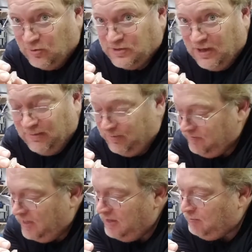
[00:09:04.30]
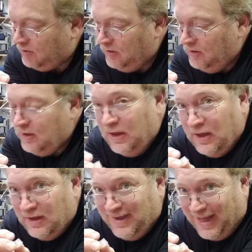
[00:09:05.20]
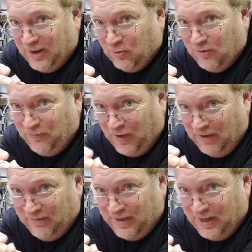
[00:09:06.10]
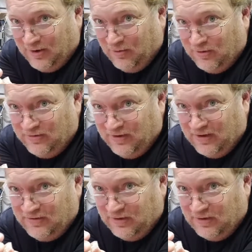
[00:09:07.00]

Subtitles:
your type of cable. Category 5 and Category 6